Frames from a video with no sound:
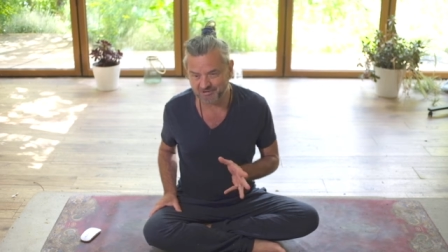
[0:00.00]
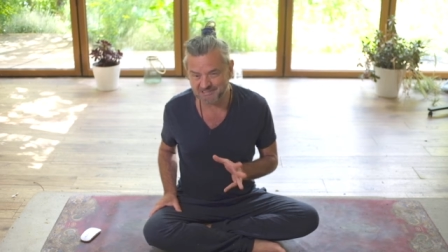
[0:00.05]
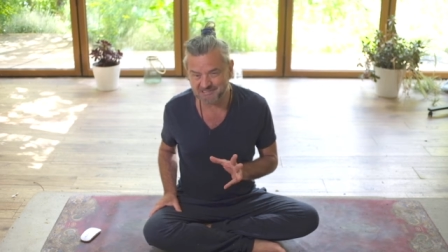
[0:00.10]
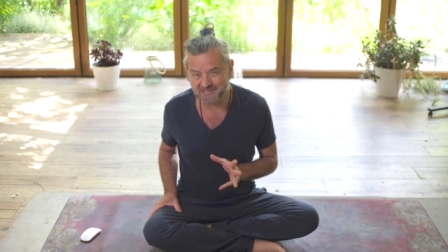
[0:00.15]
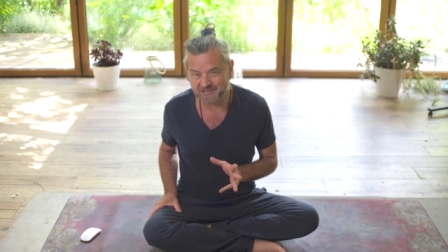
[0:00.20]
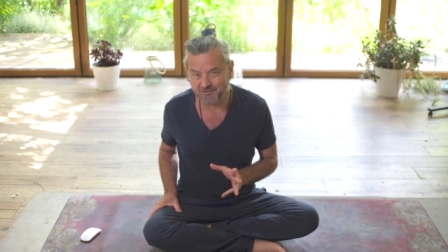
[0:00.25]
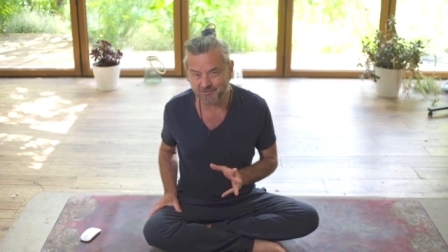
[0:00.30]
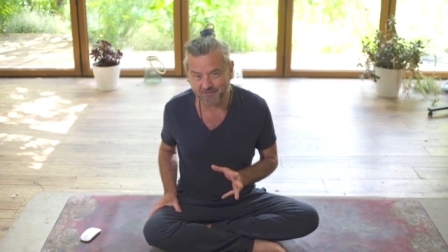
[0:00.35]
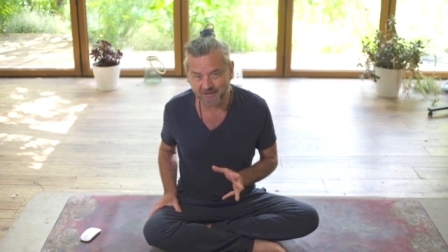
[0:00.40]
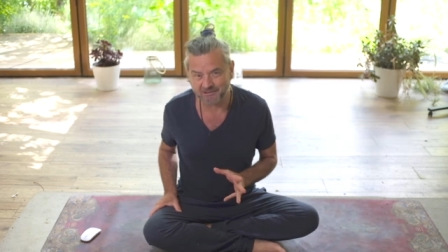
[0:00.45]

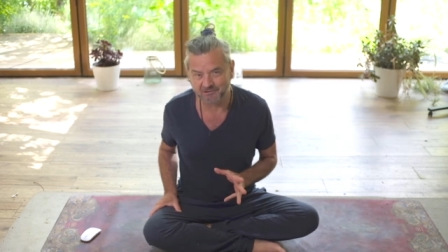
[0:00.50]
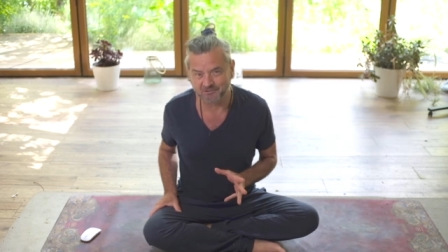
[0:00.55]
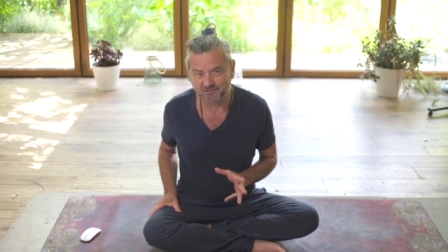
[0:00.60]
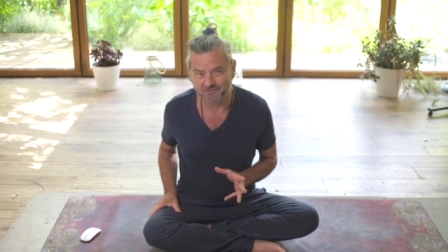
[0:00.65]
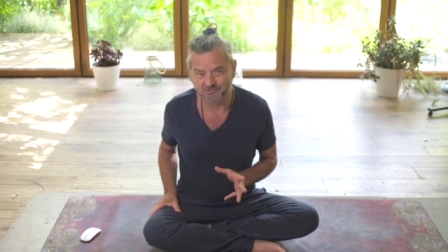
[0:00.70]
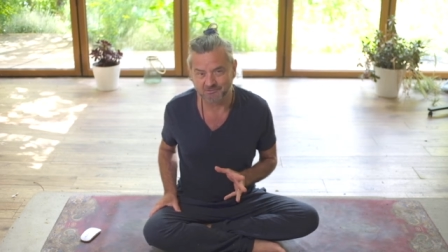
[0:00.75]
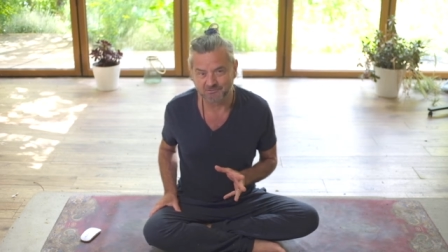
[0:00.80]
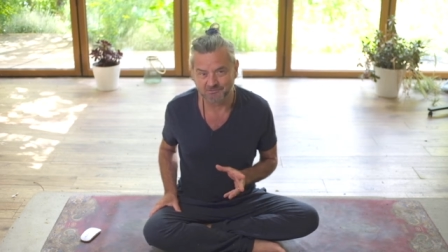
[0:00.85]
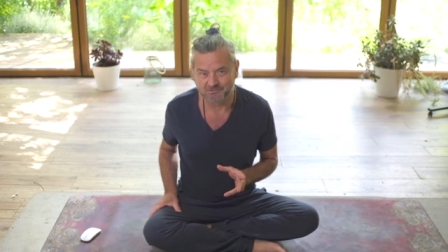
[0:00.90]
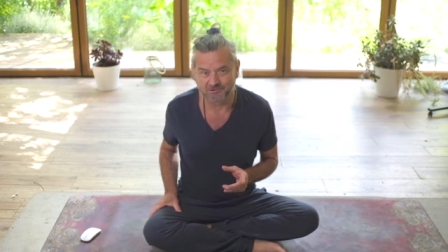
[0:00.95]
fixing your
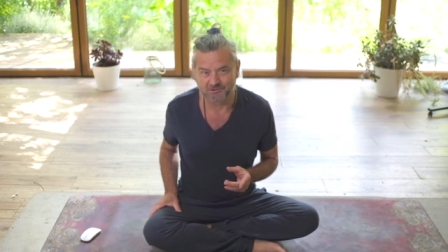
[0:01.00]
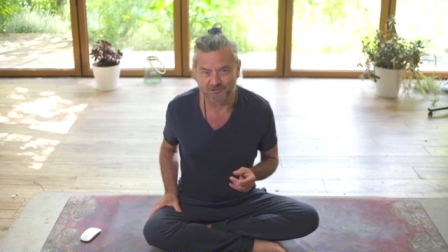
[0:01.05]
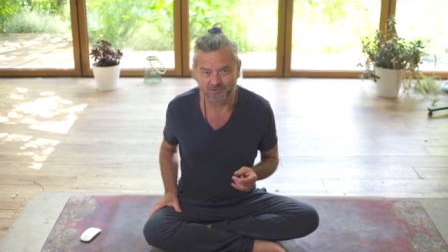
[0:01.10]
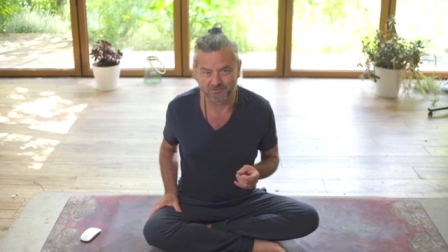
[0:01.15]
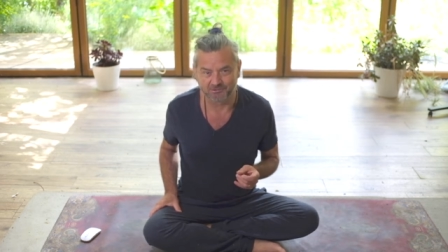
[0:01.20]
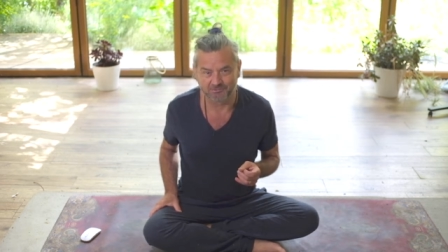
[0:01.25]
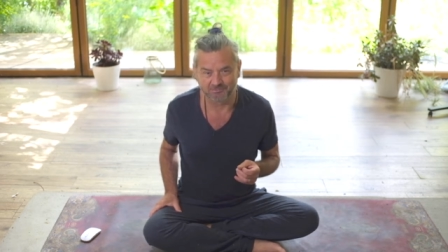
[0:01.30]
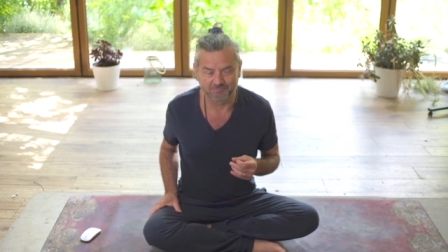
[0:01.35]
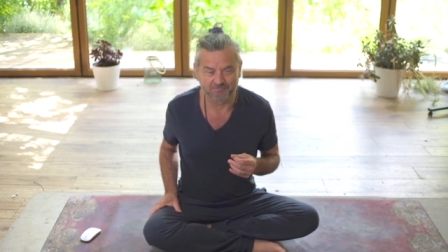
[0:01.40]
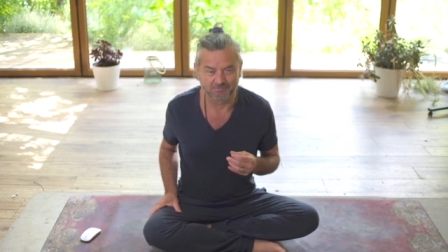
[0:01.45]
ankle
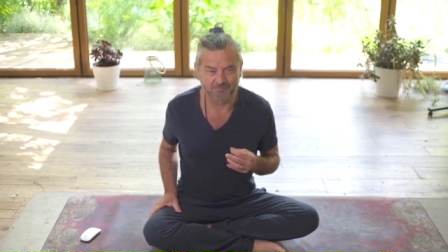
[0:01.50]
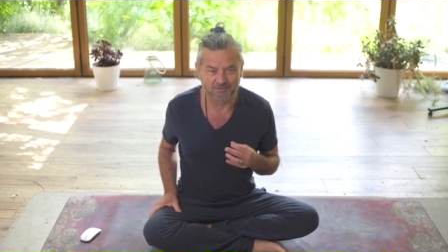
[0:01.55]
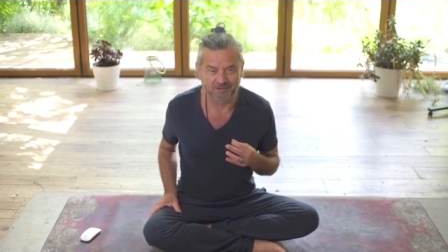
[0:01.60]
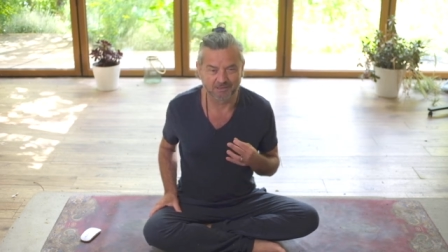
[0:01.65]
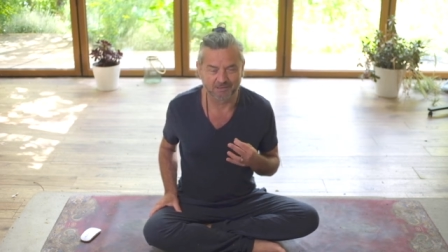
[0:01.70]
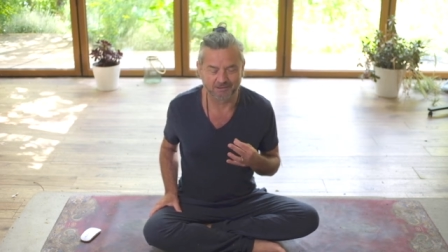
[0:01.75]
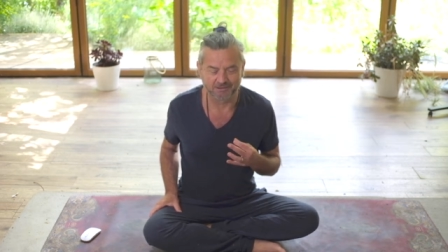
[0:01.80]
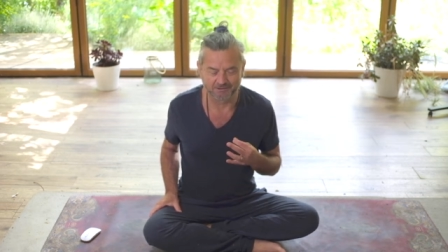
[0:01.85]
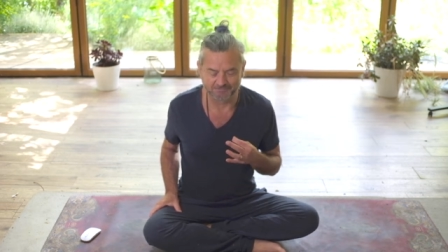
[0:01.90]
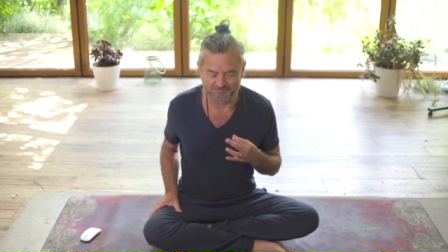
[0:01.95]

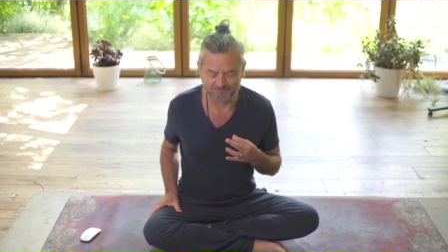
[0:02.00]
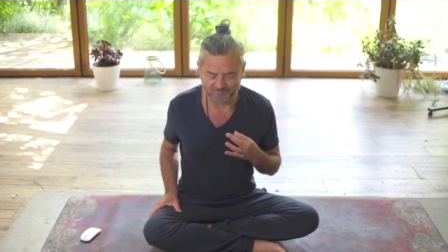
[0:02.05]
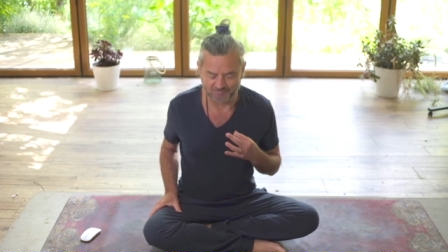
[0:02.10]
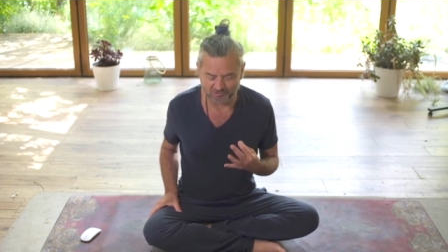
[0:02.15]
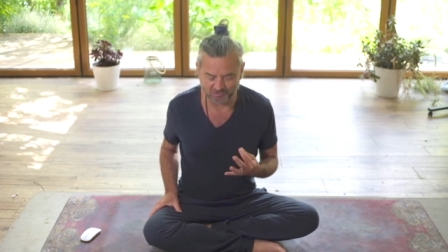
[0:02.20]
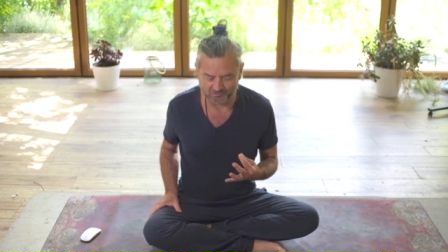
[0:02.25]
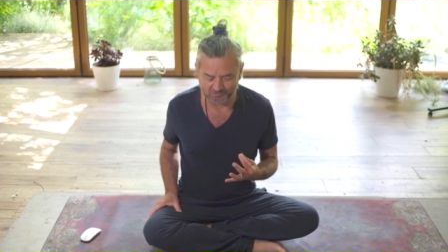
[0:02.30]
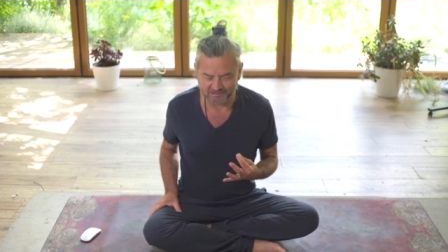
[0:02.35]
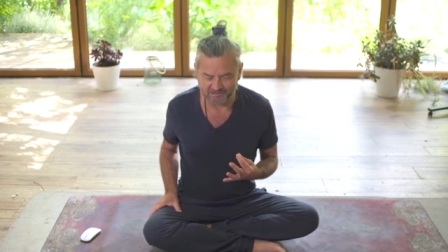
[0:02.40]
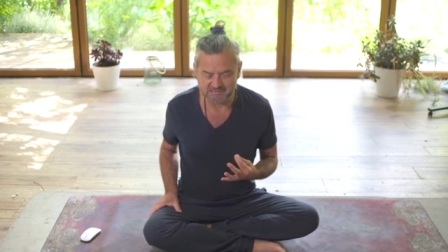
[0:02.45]
can
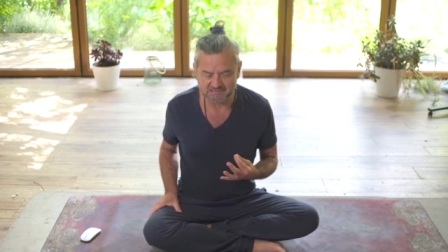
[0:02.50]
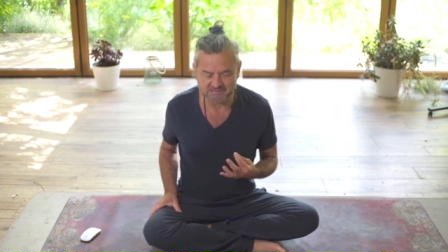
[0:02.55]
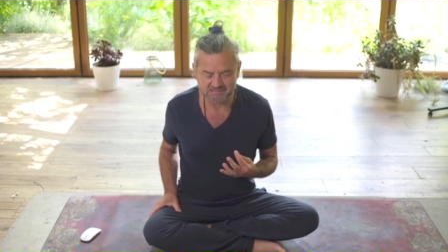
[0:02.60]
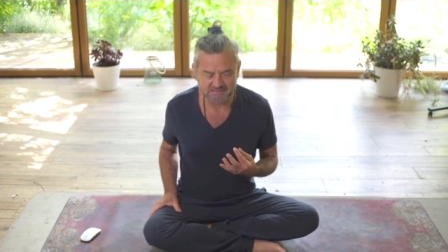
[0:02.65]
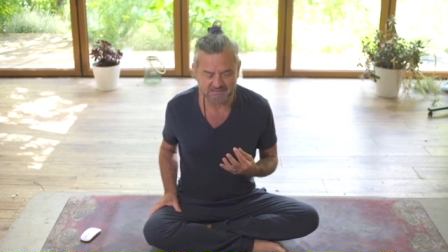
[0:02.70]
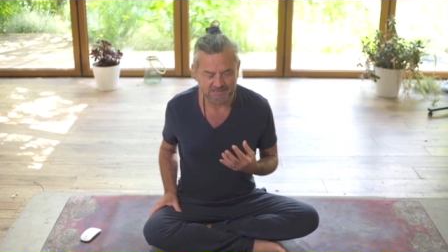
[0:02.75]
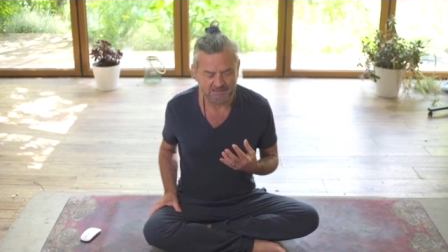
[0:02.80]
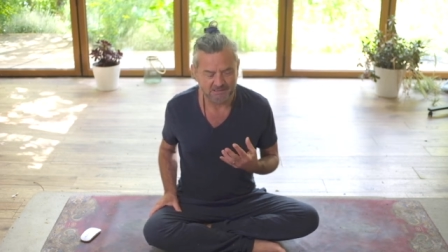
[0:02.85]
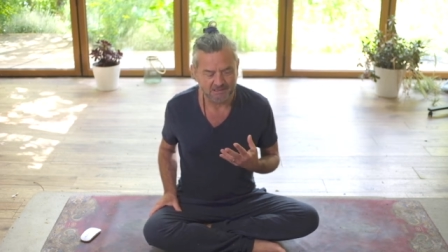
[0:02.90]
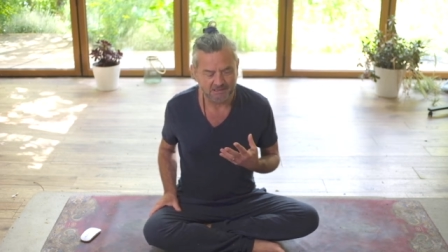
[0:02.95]
um, do
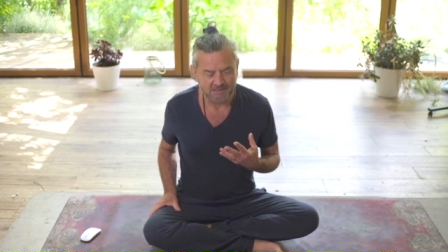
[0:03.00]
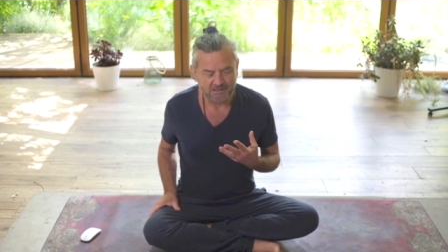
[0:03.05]
this.